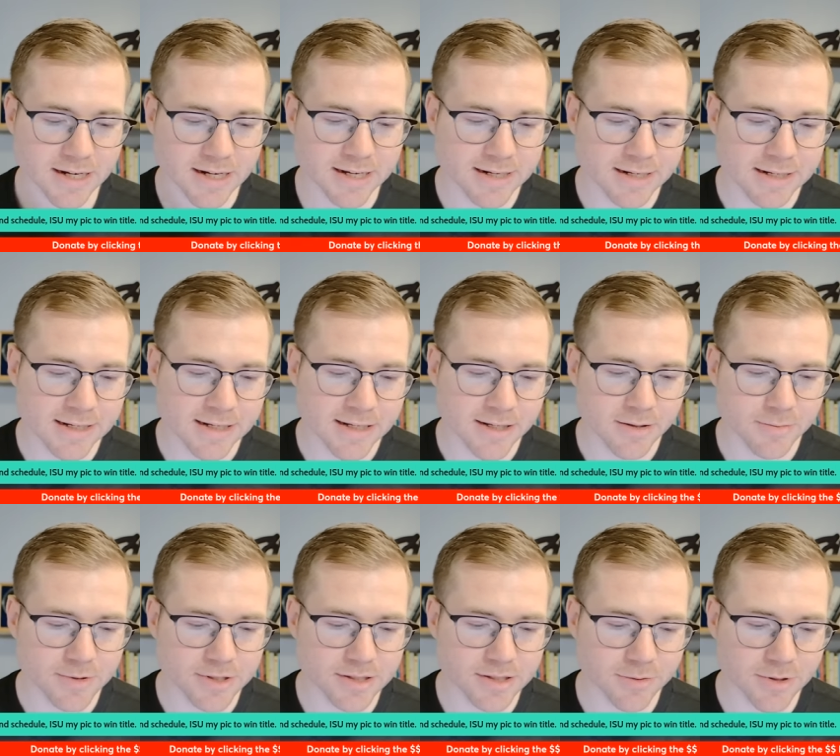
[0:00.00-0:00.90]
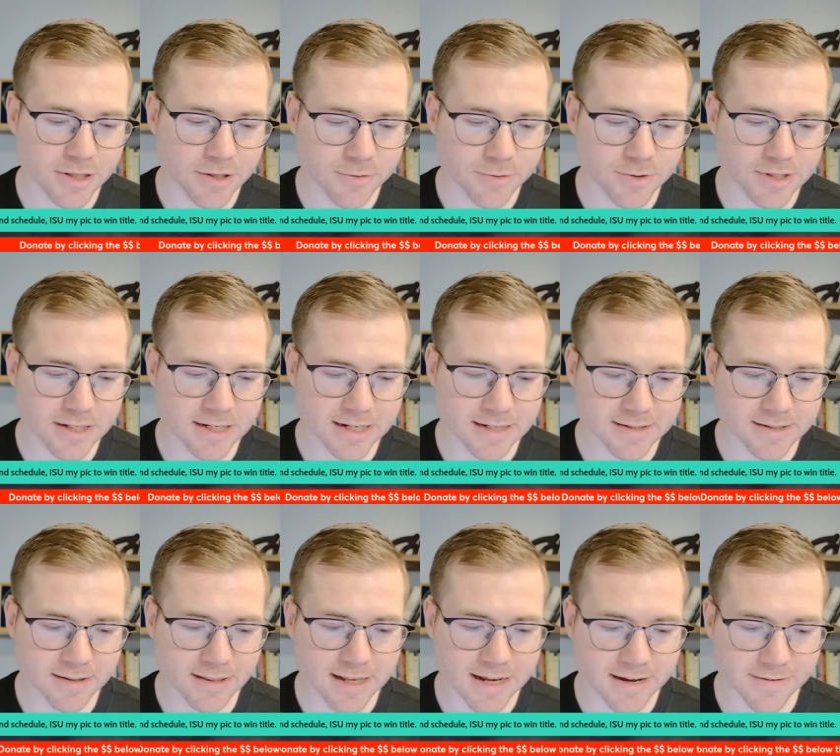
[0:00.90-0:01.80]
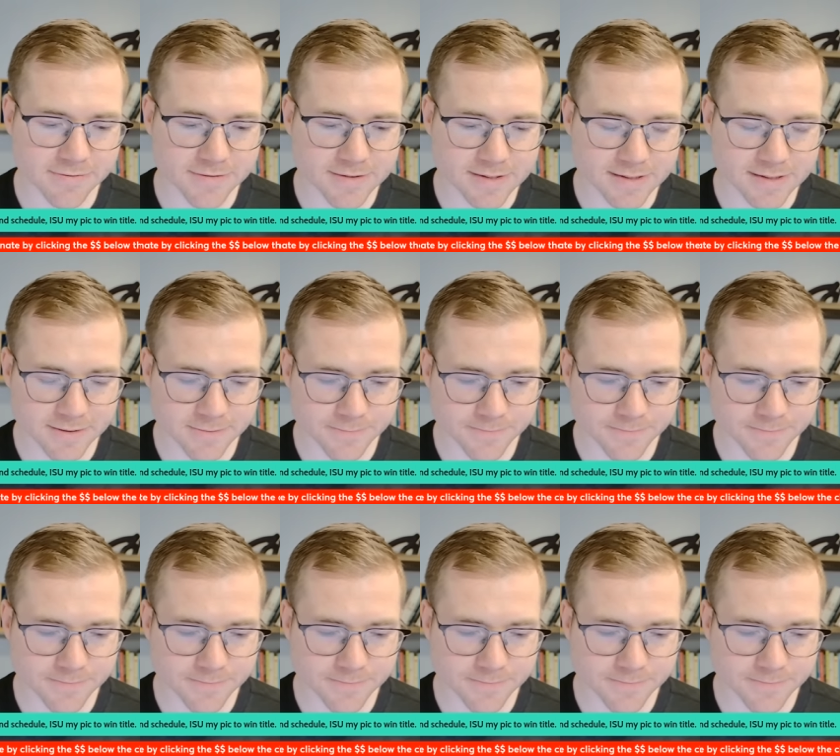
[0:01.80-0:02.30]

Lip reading: it. Let me see what Houston has left.